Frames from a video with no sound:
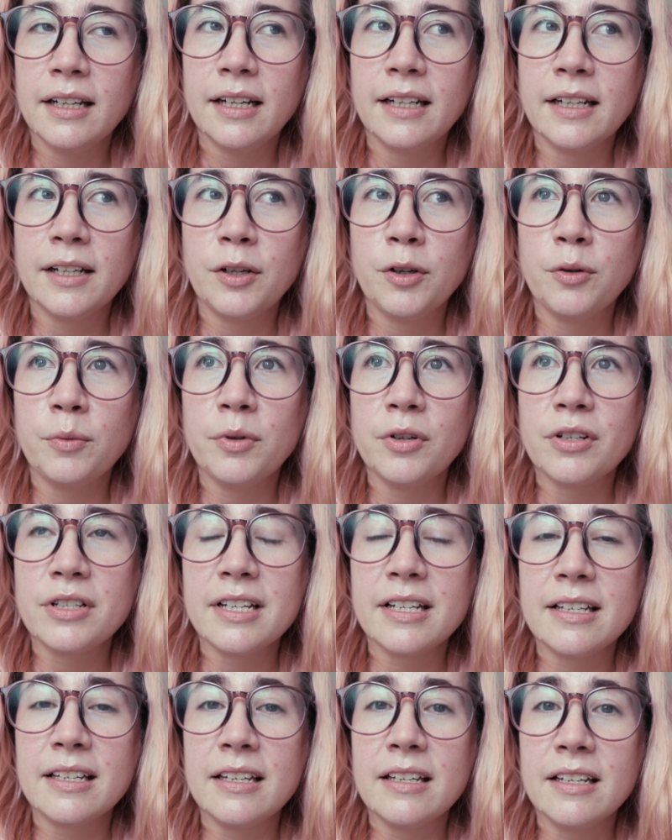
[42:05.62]
And I hope you're
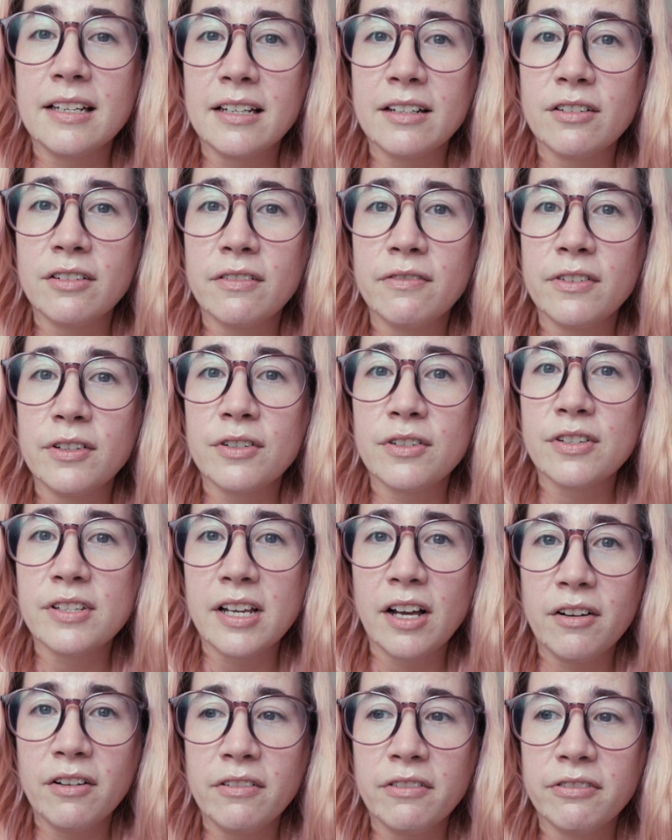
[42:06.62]
taking care of
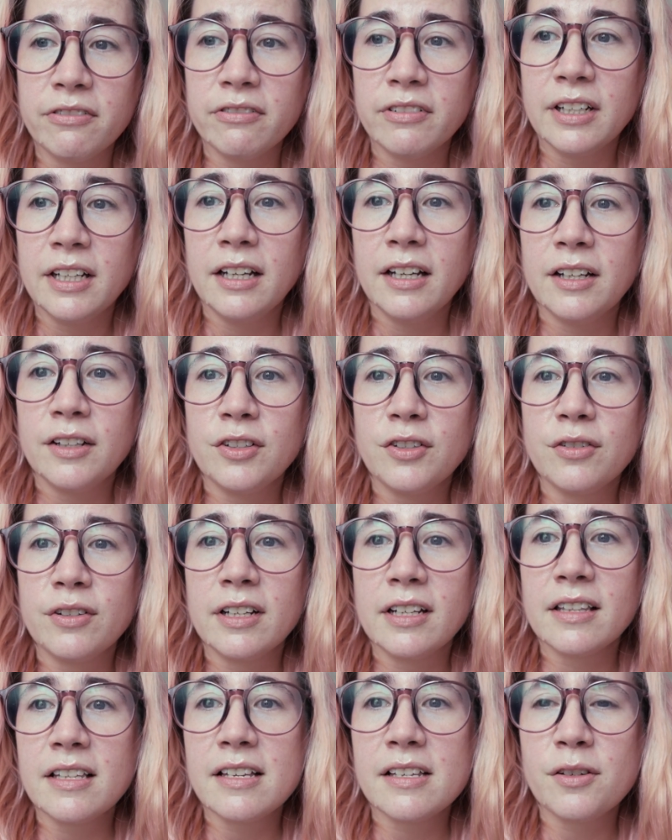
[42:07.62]
yourself
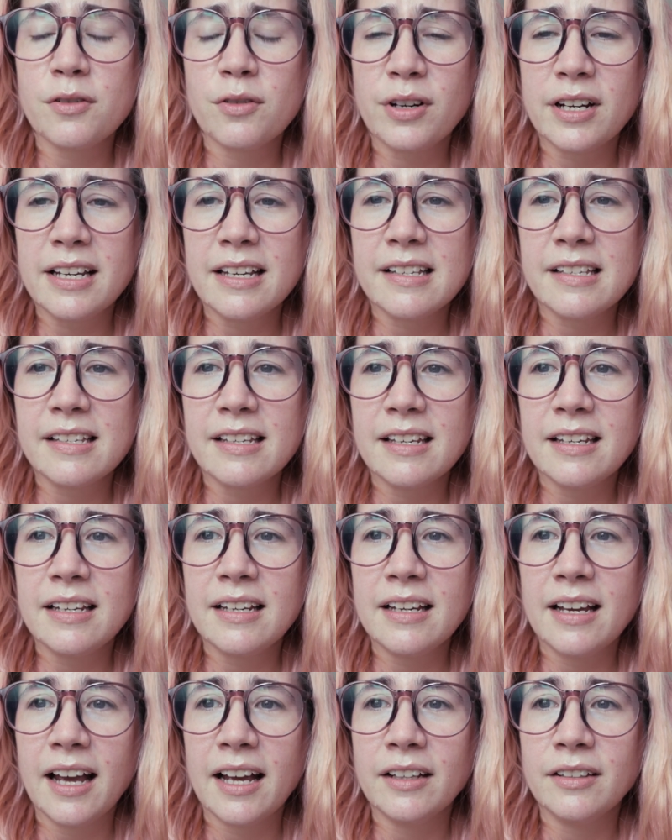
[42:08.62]
during this
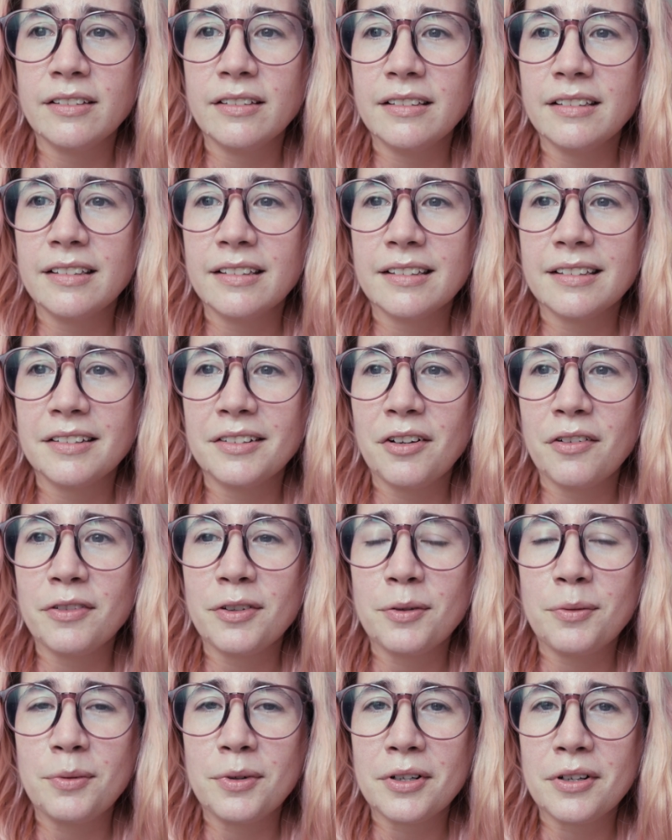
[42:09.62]
crazy end of
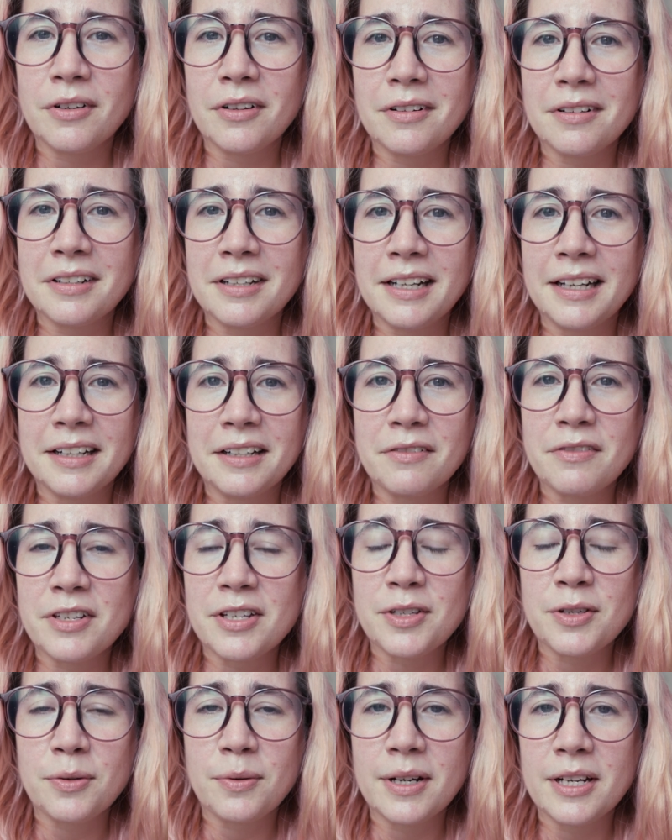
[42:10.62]
the world kind of
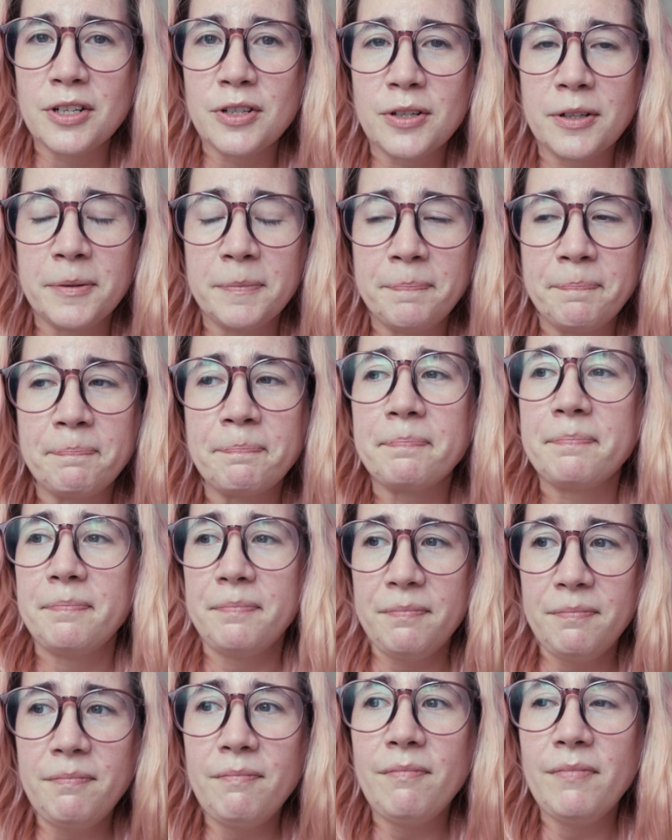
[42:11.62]
situation.
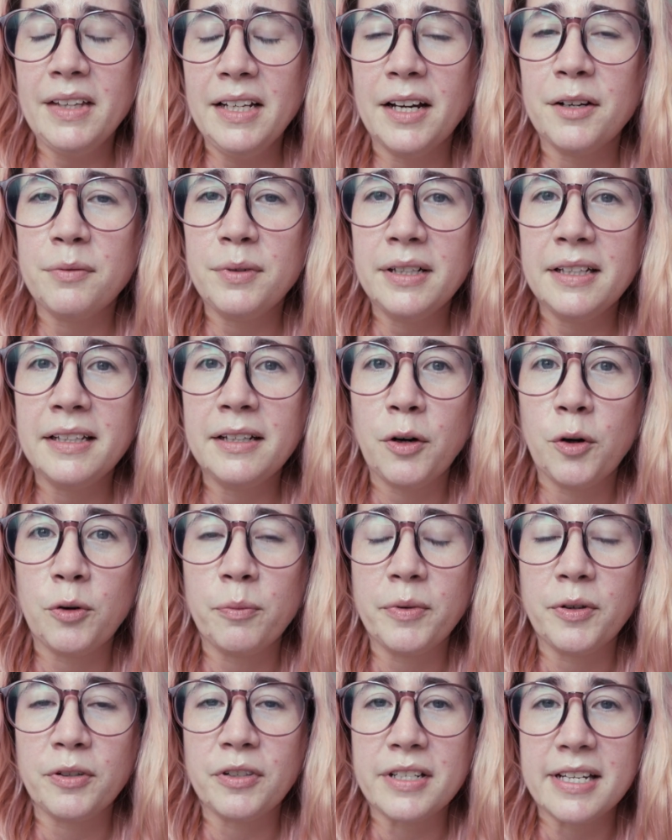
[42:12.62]
I really
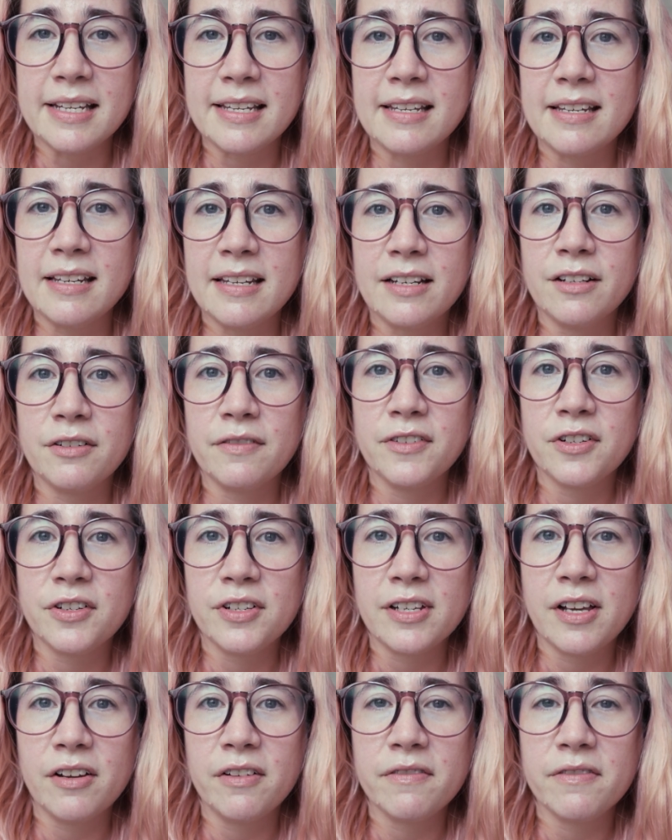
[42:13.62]
hope you're taking care of
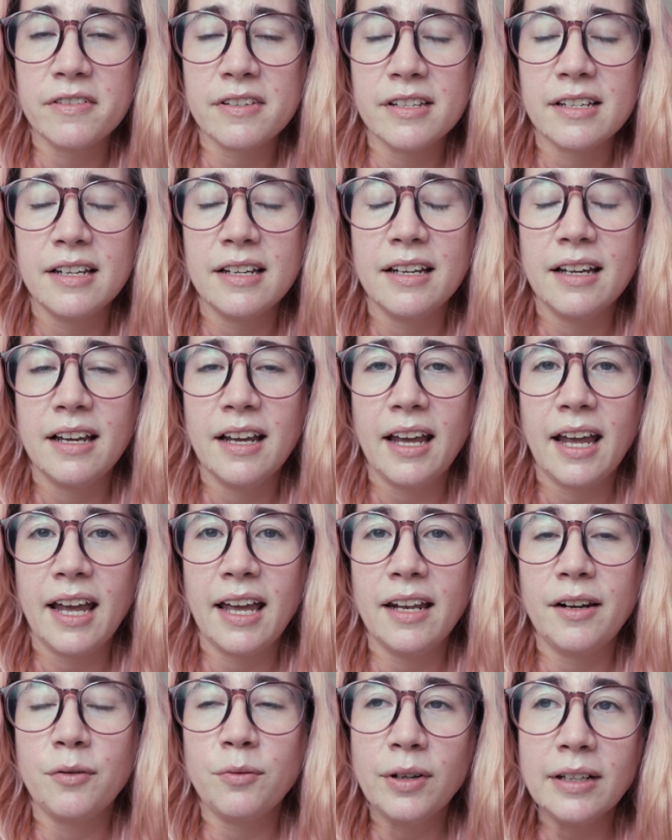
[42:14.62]
yourselves
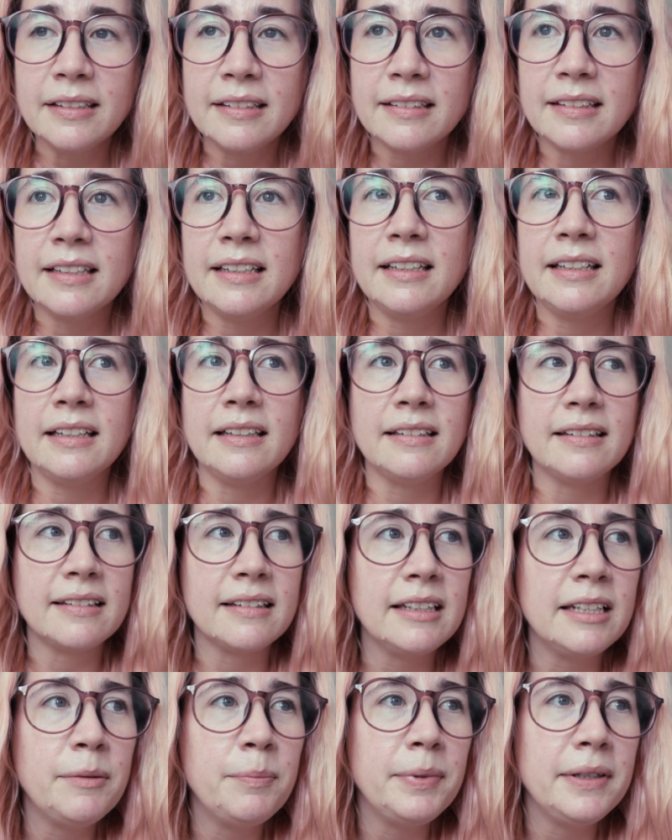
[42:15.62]
and resting and
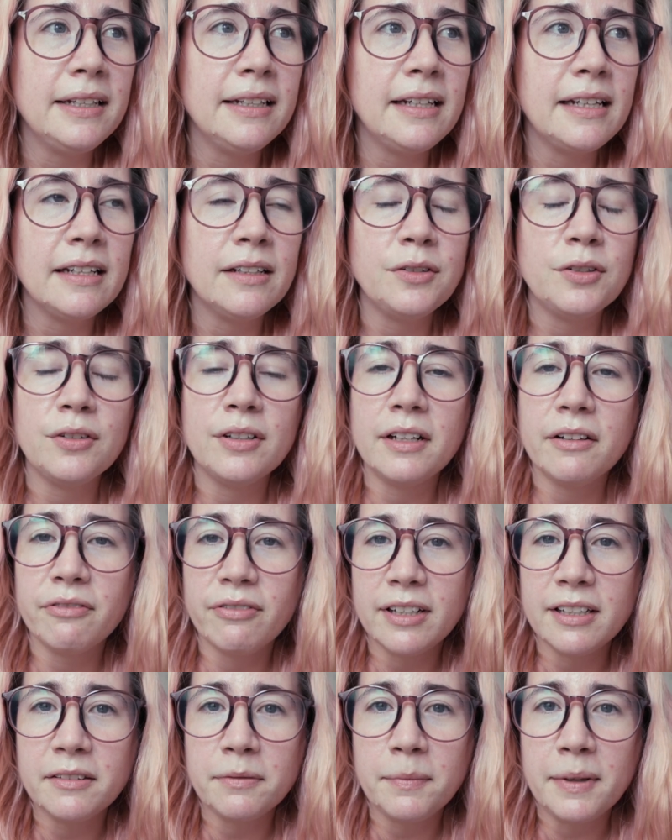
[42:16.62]
sleeping and doing a
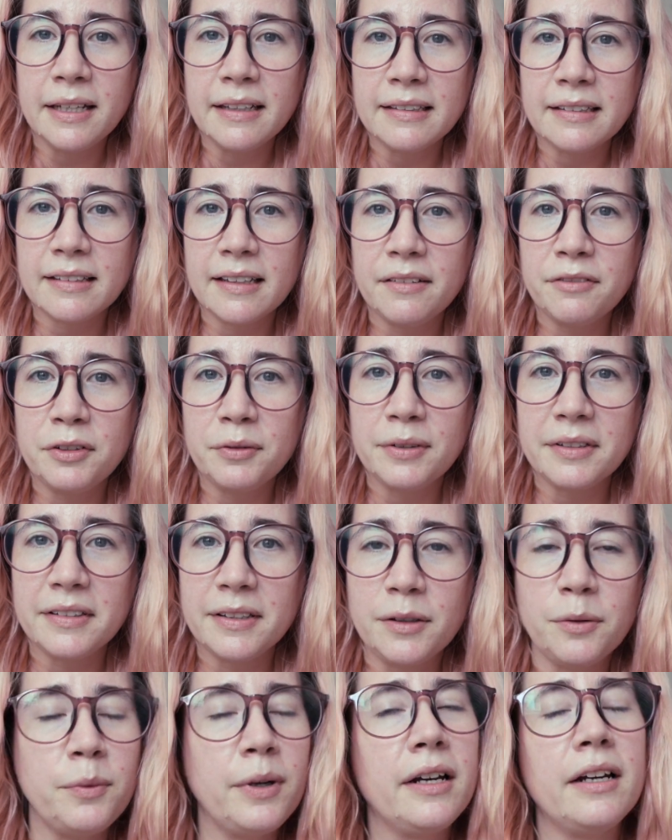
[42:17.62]
face mask every
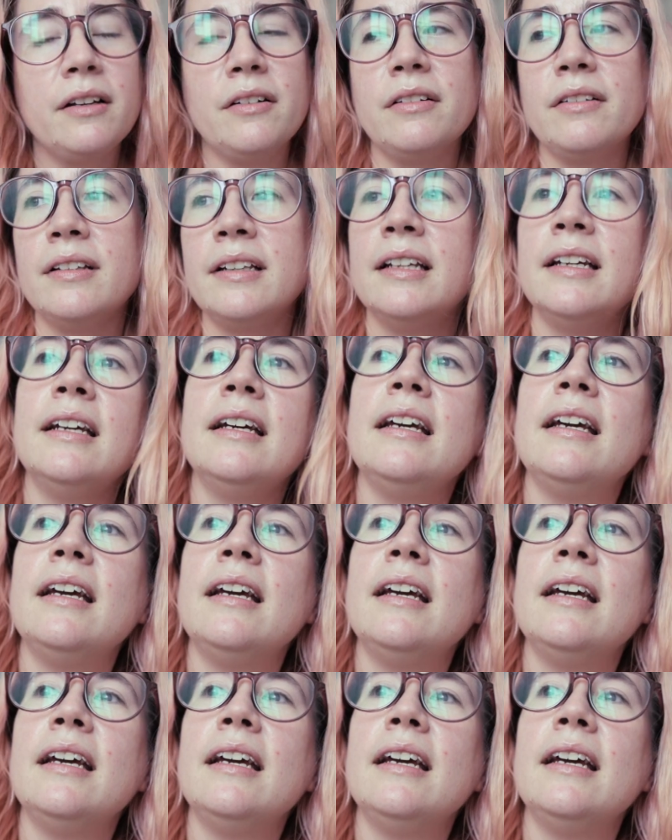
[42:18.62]
once in a while.